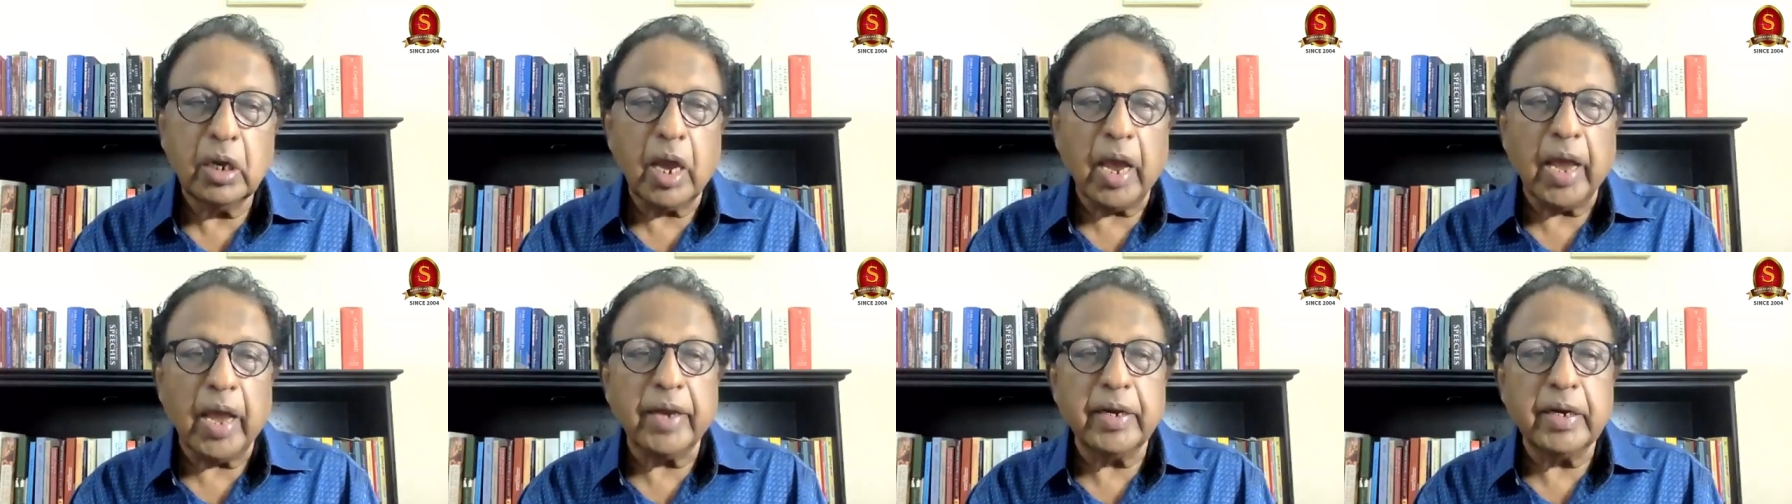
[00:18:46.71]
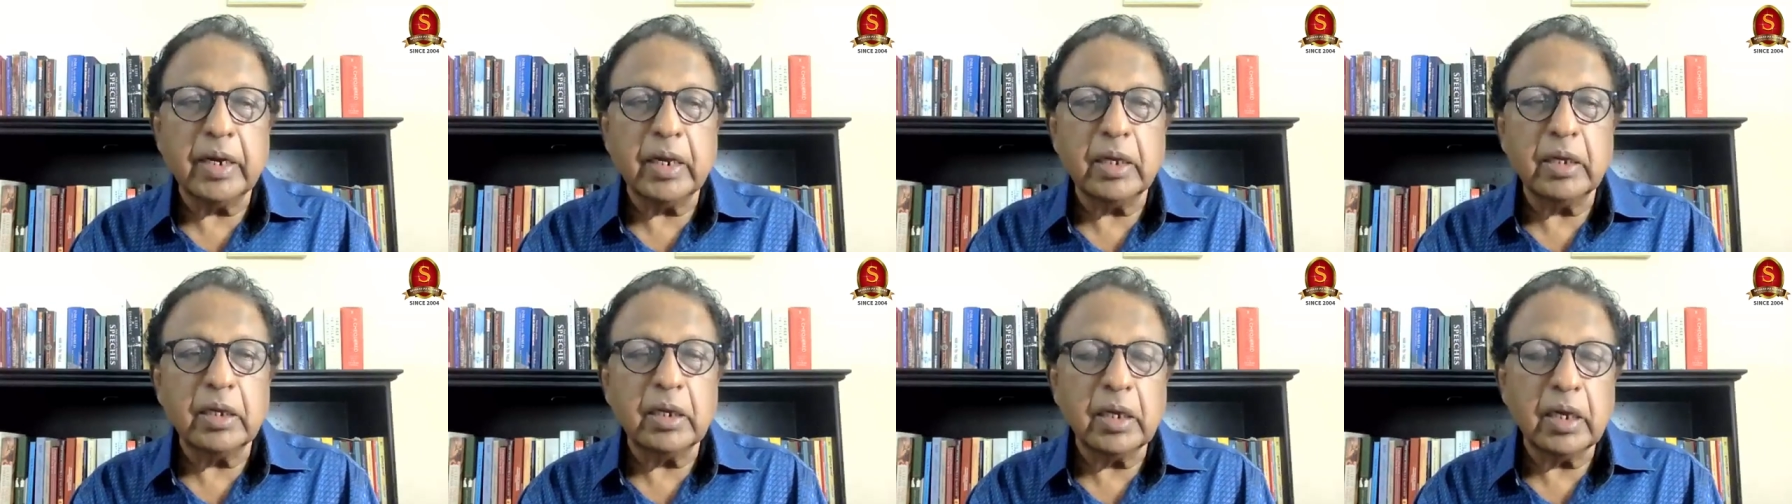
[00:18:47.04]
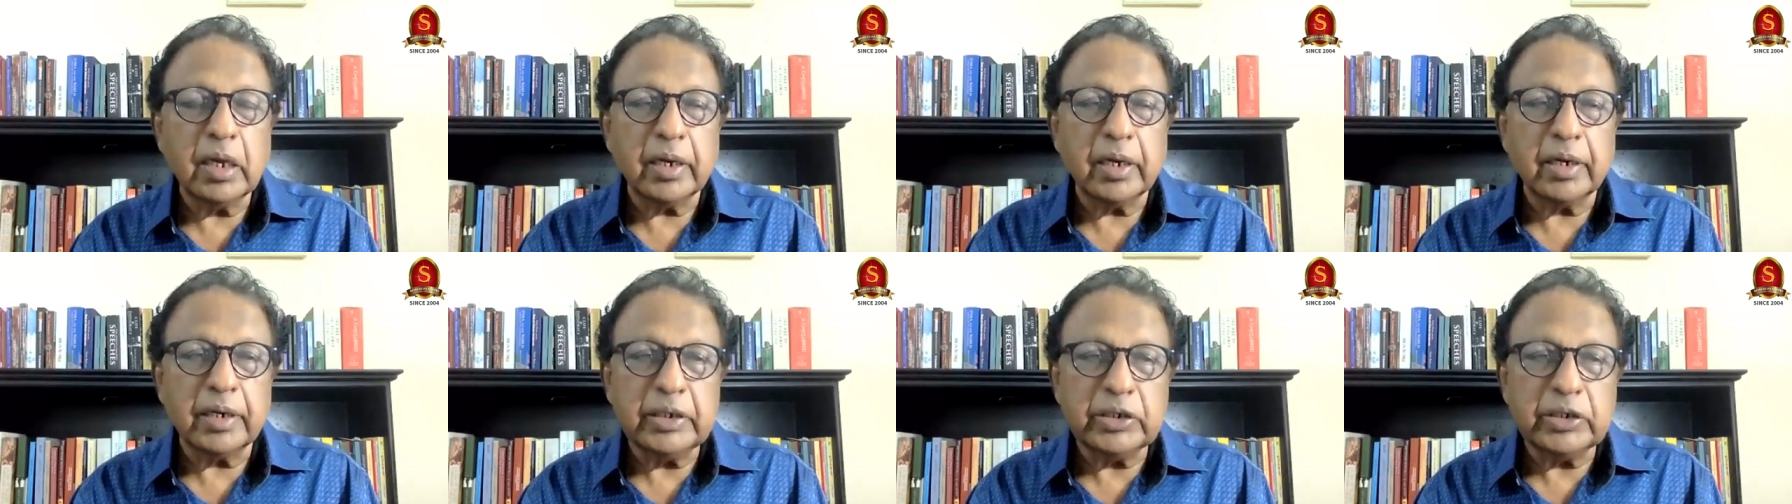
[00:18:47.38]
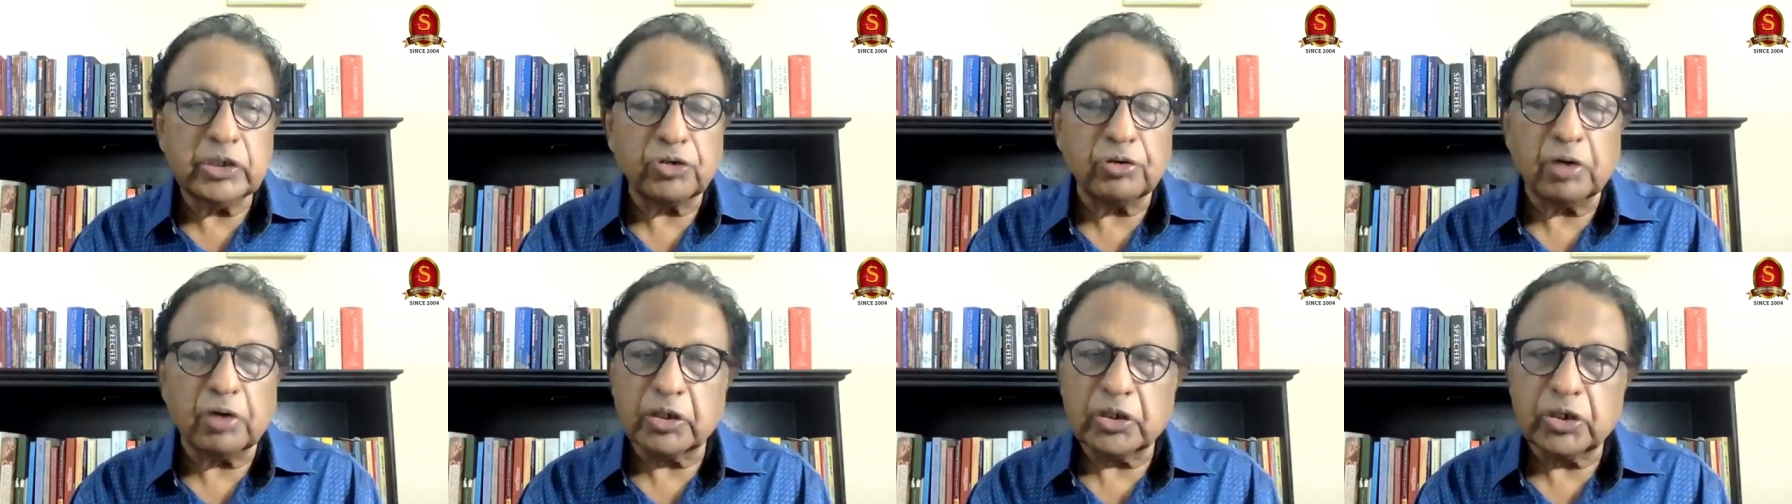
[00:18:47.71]
and a
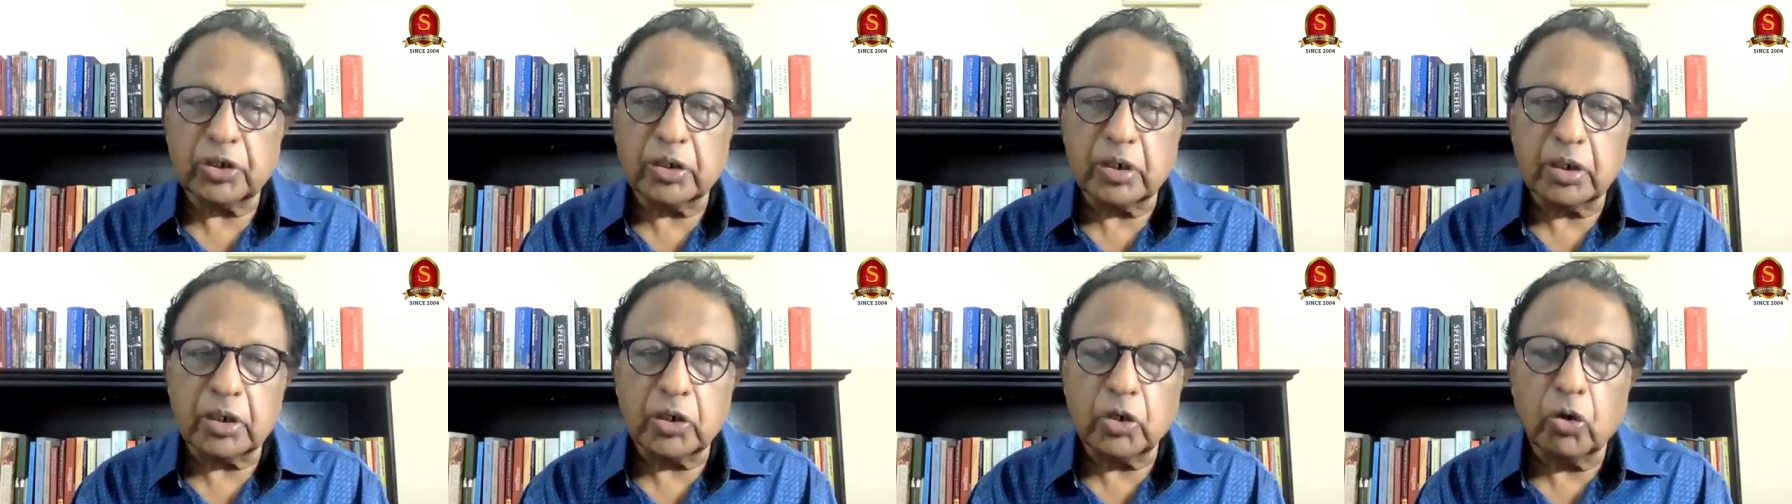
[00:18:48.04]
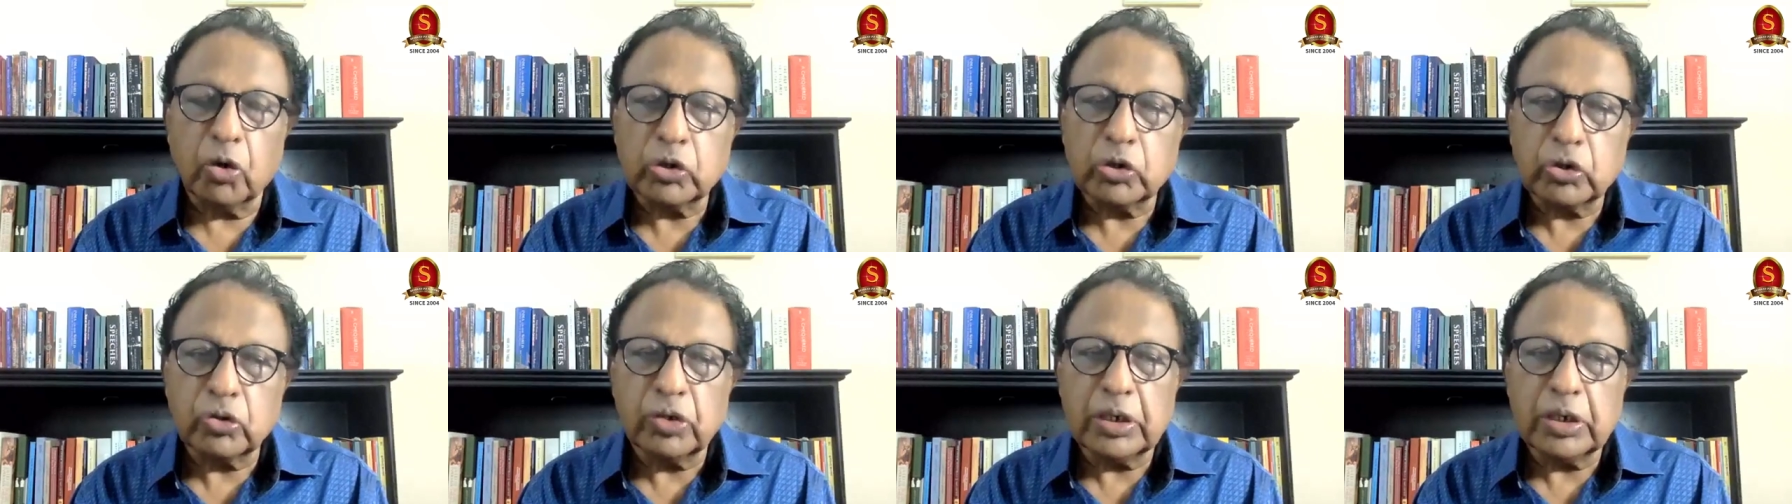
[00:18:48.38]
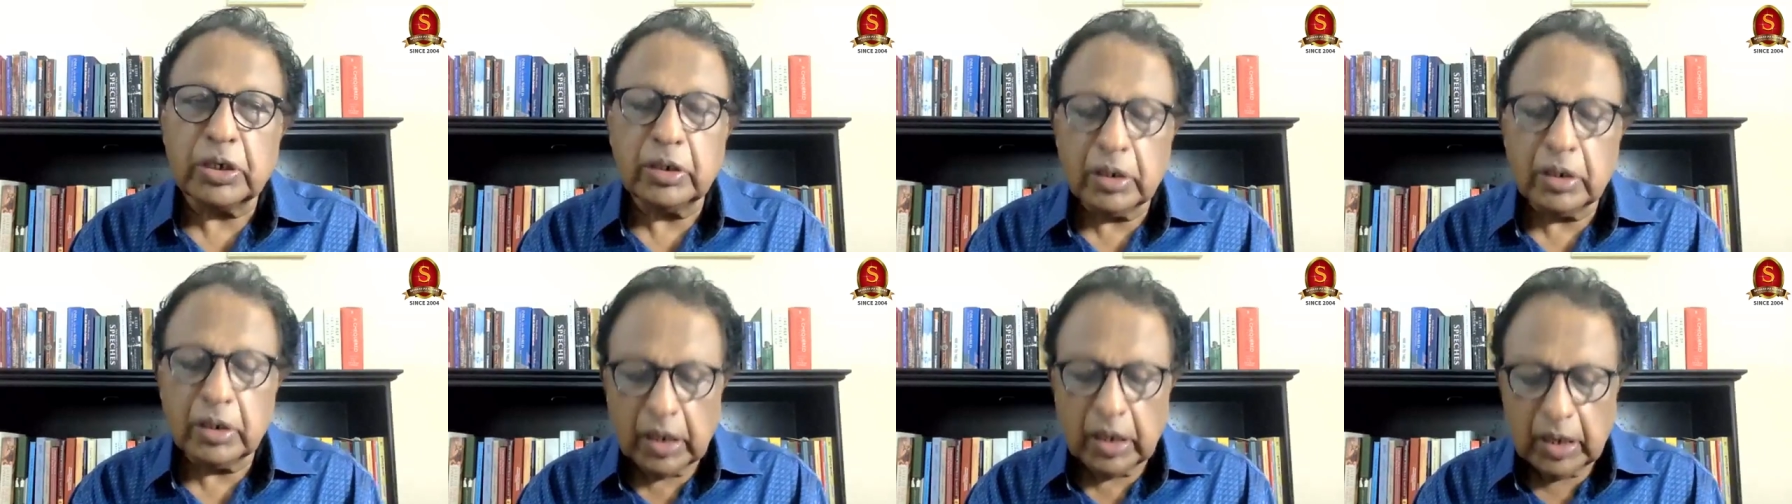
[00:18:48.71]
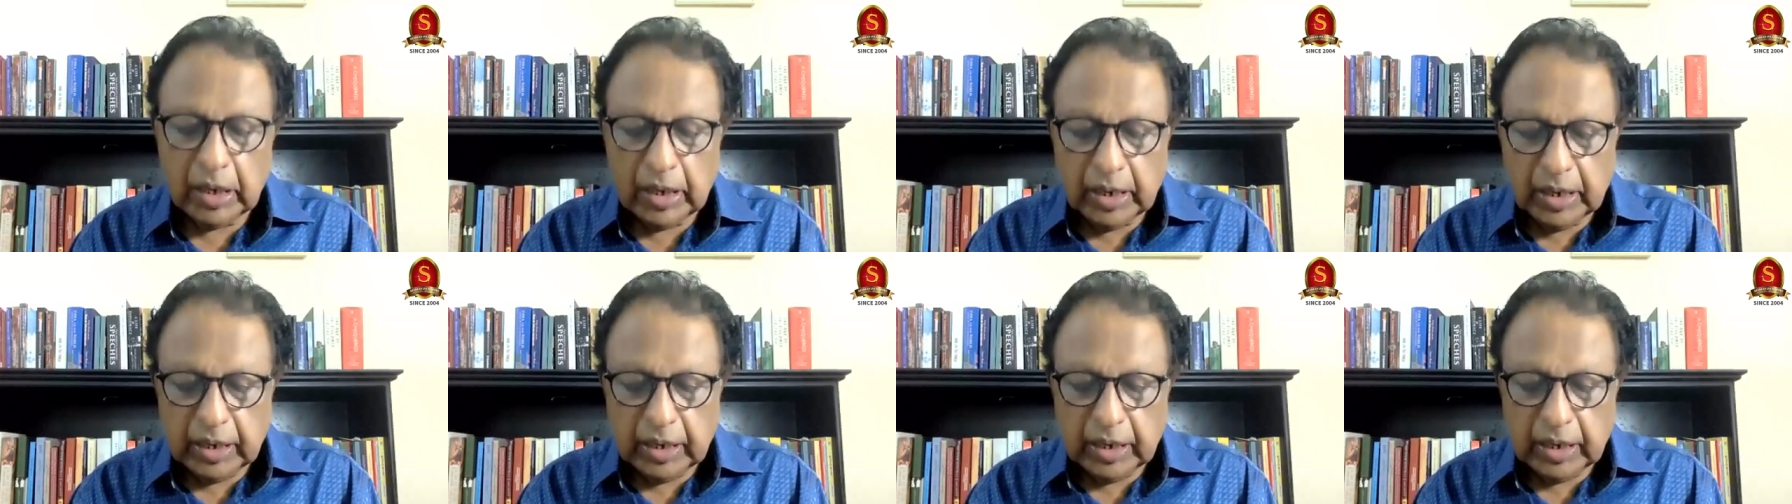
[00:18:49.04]
restructuring, not only